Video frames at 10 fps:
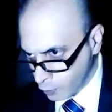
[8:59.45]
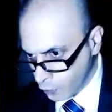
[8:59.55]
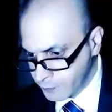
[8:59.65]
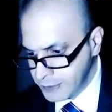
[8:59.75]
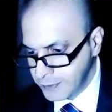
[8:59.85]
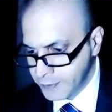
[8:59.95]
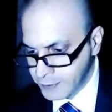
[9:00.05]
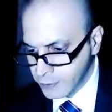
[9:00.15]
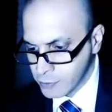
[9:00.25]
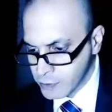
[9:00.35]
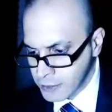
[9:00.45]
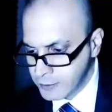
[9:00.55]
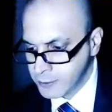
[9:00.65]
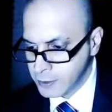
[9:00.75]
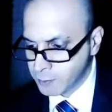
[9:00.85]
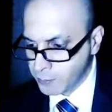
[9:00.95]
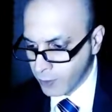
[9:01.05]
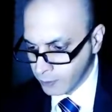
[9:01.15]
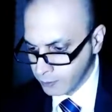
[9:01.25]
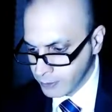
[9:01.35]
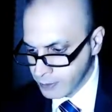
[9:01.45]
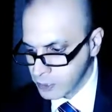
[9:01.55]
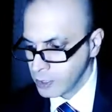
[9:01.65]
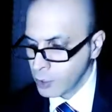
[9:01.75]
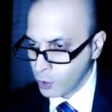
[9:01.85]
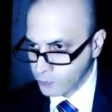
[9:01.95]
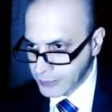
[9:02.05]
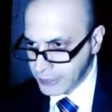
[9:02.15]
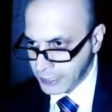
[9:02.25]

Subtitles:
of the 13th Department of the